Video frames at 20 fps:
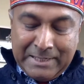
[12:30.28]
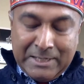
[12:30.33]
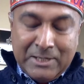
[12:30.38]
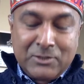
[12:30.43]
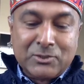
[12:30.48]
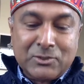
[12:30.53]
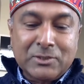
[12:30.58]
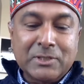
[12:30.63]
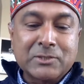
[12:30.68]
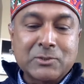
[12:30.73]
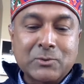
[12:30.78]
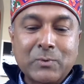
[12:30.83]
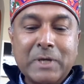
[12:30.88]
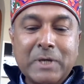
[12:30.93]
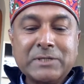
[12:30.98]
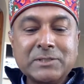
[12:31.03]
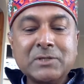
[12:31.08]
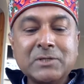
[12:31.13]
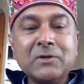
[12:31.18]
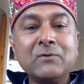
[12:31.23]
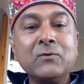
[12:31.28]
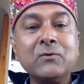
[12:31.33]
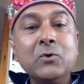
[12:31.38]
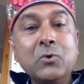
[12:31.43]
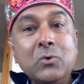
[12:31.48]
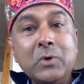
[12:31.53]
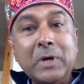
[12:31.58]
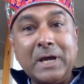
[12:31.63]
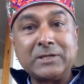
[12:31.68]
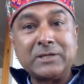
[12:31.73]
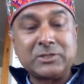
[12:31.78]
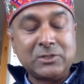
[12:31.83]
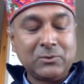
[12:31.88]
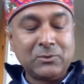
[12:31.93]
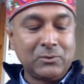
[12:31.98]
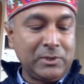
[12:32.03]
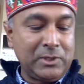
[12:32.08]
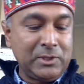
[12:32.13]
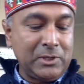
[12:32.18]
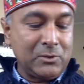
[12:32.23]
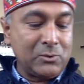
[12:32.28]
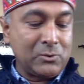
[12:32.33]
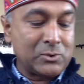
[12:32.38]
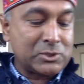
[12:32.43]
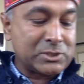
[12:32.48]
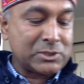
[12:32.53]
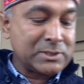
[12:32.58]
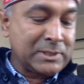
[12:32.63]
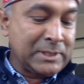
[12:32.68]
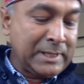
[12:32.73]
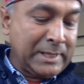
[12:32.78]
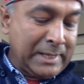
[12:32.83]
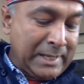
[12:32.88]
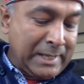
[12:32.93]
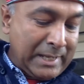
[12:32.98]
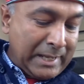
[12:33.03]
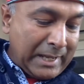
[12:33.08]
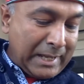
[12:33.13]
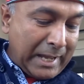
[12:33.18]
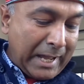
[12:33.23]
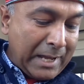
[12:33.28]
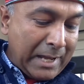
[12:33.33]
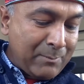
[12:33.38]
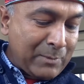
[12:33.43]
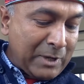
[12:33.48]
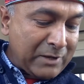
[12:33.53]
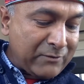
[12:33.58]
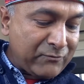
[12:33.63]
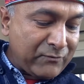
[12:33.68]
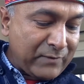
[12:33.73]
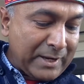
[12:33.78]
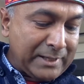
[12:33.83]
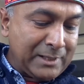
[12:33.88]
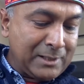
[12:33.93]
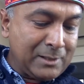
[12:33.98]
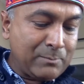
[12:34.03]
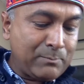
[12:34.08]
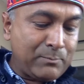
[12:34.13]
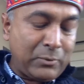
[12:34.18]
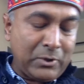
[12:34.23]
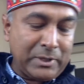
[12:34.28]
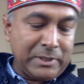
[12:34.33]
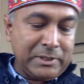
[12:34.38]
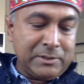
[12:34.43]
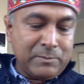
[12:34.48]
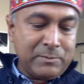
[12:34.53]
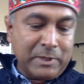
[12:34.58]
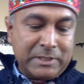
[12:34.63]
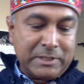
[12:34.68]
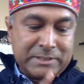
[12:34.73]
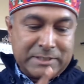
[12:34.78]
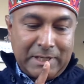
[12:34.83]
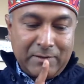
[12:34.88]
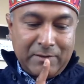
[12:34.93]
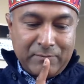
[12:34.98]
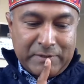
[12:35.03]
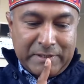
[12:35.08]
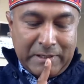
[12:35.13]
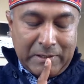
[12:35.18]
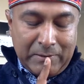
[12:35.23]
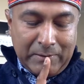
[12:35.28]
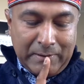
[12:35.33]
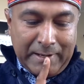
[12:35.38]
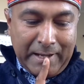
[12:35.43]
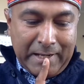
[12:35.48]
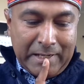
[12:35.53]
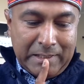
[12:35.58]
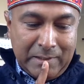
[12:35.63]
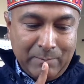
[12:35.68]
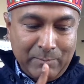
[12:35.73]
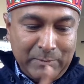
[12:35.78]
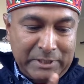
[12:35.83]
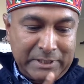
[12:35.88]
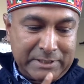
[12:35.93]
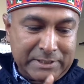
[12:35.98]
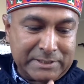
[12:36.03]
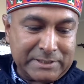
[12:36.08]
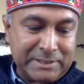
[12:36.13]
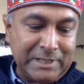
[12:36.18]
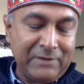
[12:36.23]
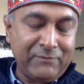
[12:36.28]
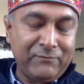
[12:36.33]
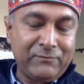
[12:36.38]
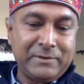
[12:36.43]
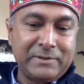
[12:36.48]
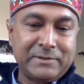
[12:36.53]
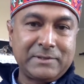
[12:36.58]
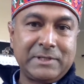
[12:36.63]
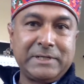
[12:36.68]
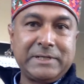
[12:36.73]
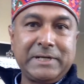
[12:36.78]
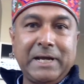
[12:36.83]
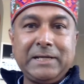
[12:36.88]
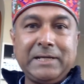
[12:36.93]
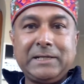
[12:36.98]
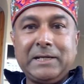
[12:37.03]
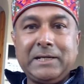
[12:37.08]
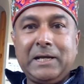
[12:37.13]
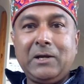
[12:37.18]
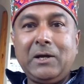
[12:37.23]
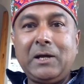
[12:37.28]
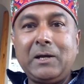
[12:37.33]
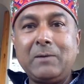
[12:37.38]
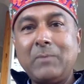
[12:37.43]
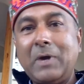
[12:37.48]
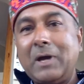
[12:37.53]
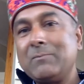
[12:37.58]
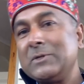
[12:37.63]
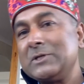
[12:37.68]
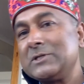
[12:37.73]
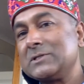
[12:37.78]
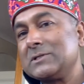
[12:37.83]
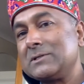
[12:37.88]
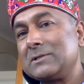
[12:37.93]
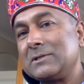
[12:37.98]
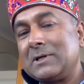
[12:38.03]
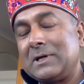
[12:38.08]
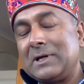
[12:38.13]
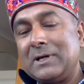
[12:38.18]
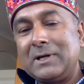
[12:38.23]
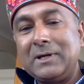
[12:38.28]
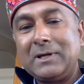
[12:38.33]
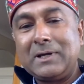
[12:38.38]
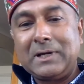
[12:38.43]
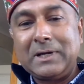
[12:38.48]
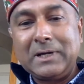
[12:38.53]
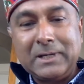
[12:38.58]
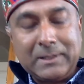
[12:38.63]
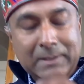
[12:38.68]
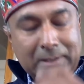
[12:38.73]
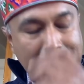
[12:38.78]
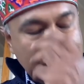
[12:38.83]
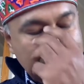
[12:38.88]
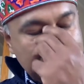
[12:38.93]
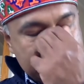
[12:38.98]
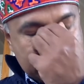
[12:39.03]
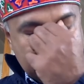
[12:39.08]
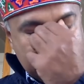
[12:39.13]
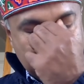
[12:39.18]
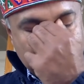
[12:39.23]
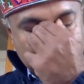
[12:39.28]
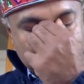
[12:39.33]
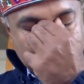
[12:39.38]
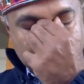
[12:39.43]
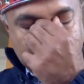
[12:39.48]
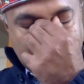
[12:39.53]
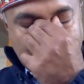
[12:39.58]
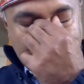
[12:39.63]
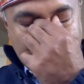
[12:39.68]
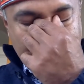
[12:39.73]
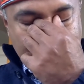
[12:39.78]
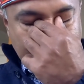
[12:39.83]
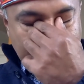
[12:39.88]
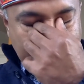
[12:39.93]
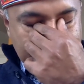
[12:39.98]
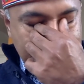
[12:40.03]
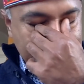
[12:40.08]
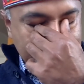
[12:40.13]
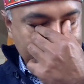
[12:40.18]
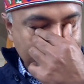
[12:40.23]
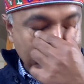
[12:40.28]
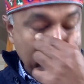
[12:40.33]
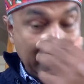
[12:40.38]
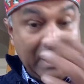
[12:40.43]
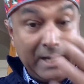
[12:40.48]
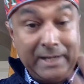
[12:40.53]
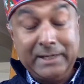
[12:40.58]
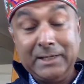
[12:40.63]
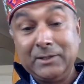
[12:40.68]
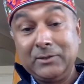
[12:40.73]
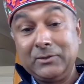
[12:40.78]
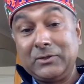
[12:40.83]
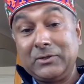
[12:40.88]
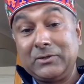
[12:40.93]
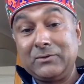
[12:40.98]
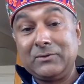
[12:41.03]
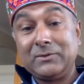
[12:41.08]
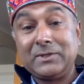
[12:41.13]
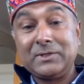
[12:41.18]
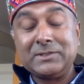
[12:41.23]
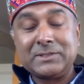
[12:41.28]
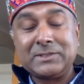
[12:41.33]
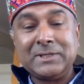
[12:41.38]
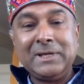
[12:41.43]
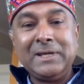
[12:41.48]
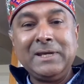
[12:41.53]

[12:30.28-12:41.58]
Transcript: So this question of who has known the ocean. And my final point, because I have around 9 minutes left right now, I must beg your pardon for hurrying through this.